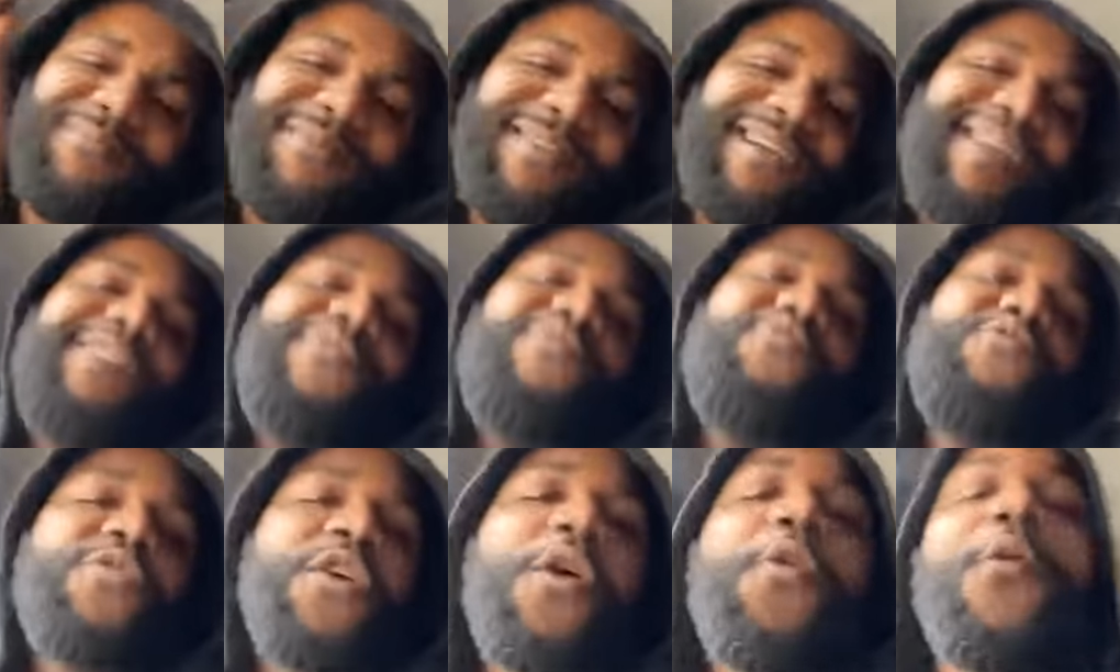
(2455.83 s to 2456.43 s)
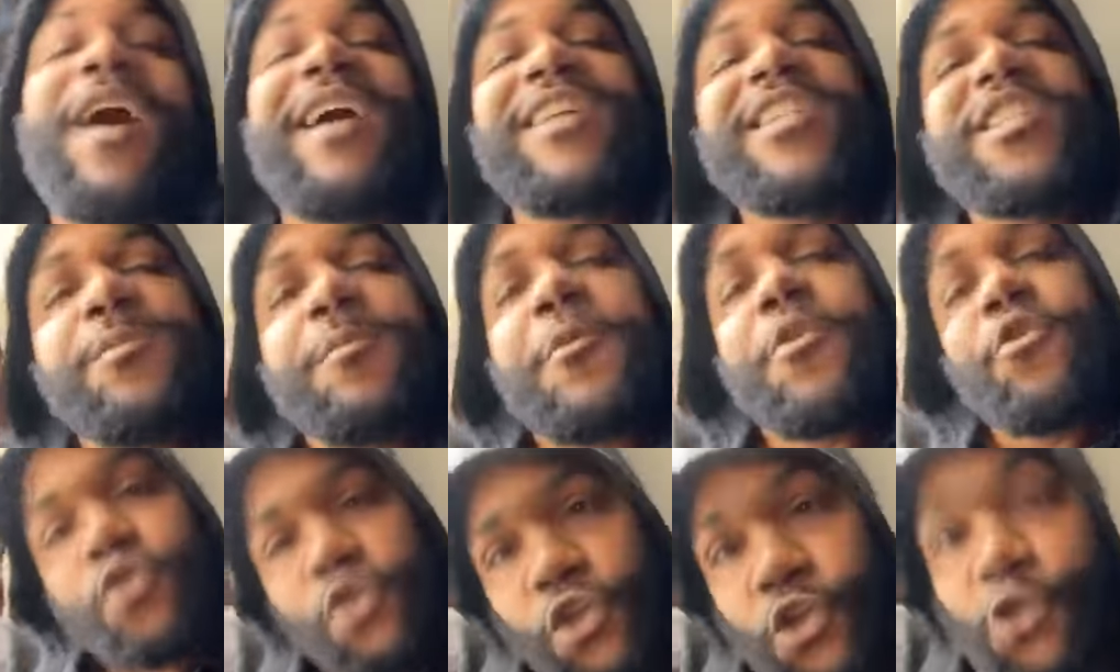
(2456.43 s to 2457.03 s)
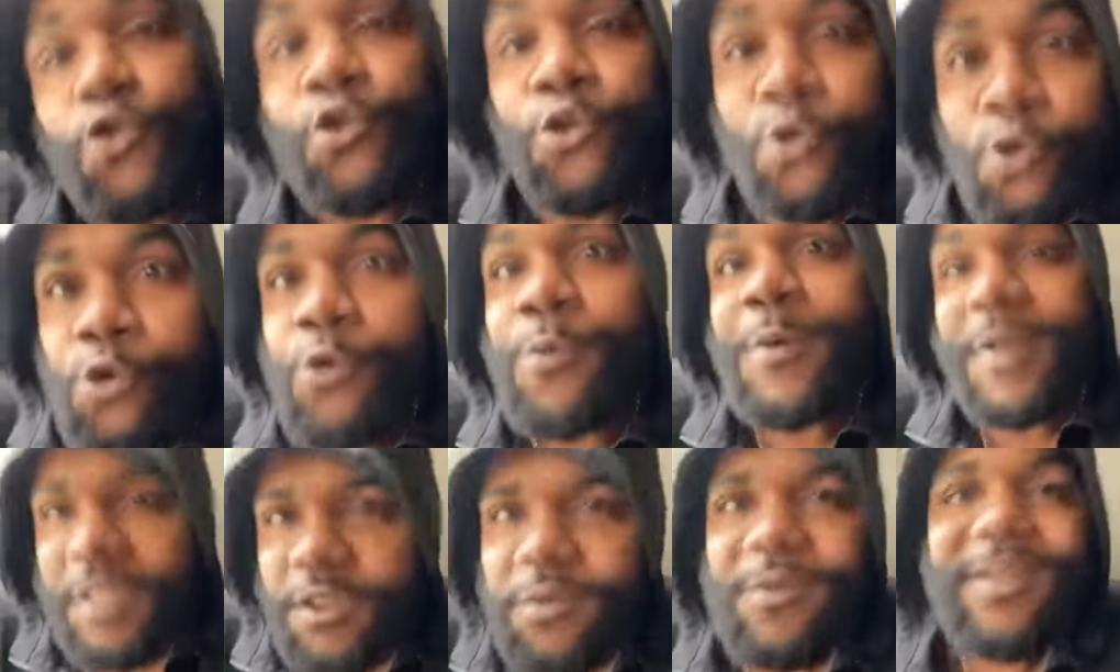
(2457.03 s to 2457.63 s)
Man, you know I smoke
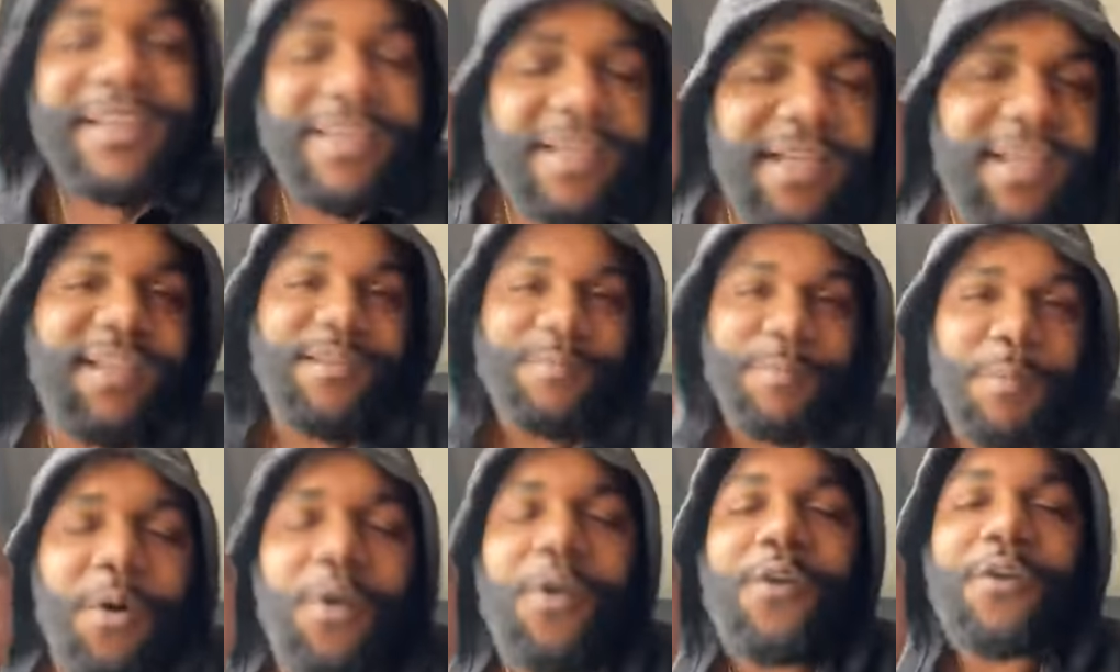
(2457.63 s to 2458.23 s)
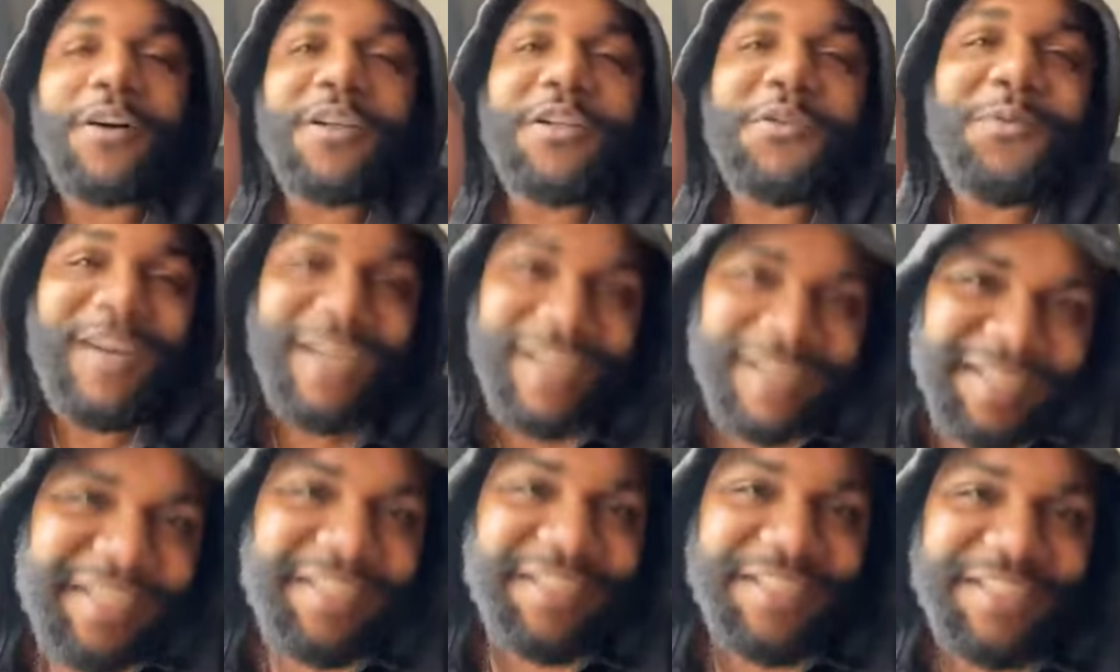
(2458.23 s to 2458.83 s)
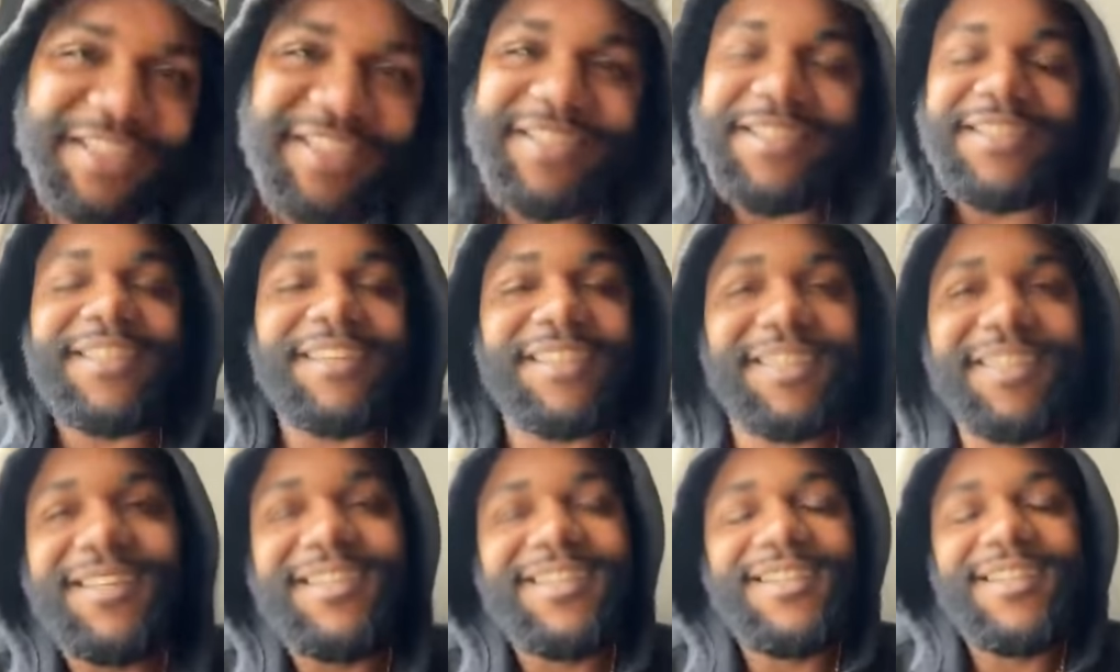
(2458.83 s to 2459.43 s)
doobies with these boys, right,
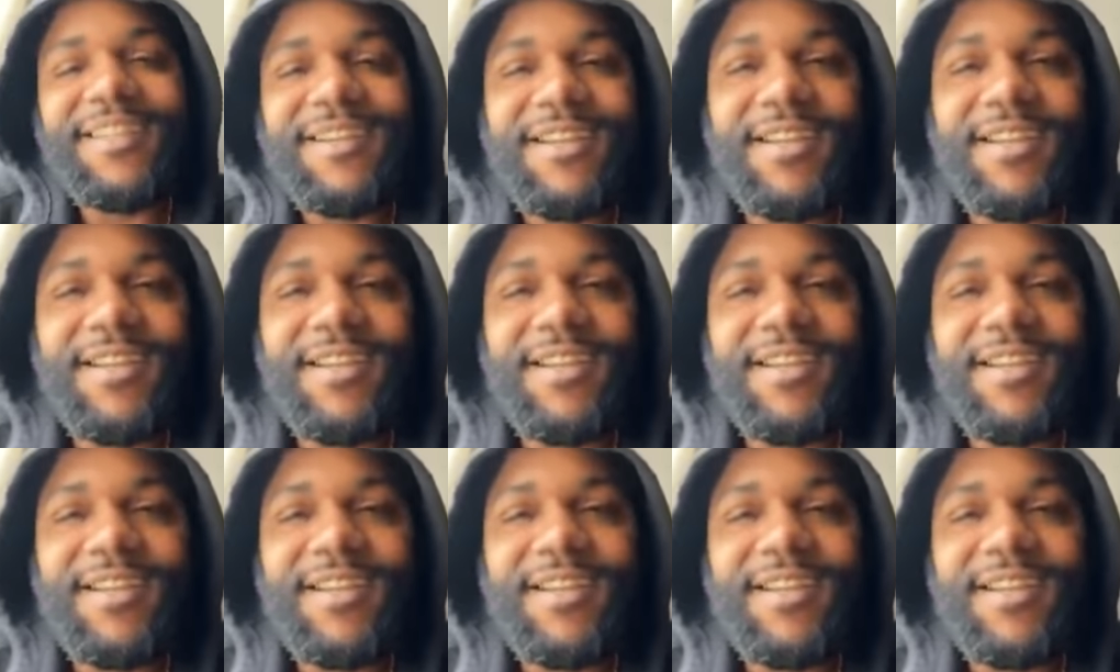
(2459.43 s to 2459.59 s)
Keyshawn?